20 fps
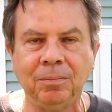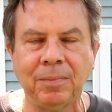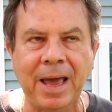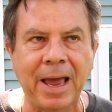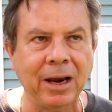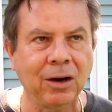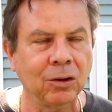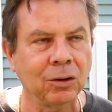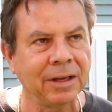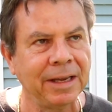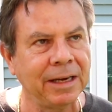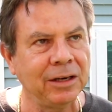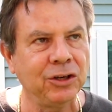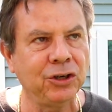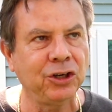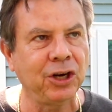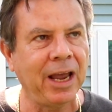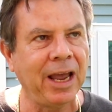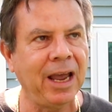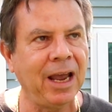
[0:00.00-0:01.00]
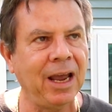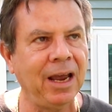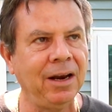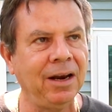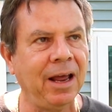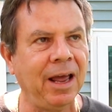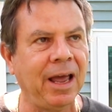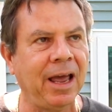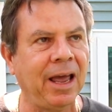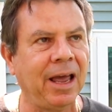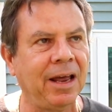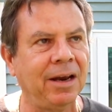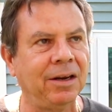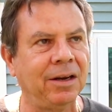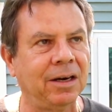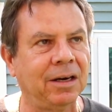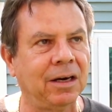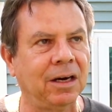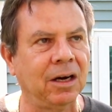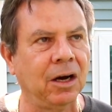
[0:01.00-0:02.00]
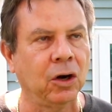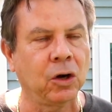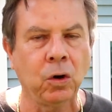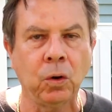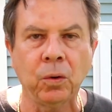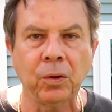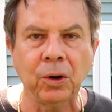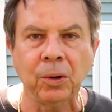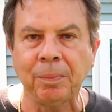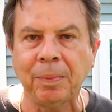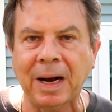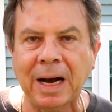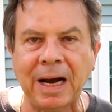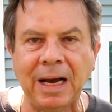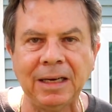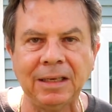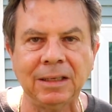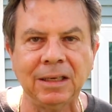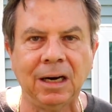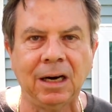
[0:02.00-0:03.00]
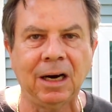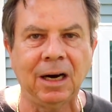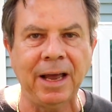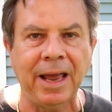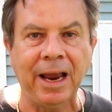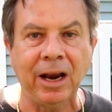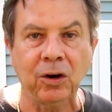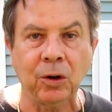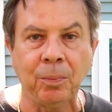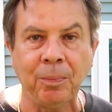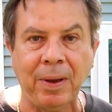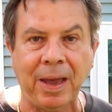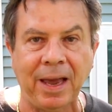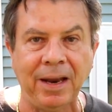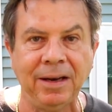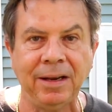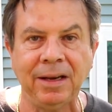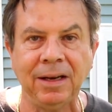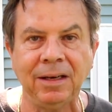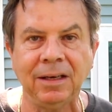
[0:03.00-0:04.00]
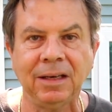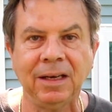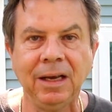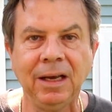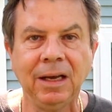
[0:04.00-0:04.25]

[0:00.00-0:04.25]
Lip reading: anchor link chain and a quarter Baht anchor pendant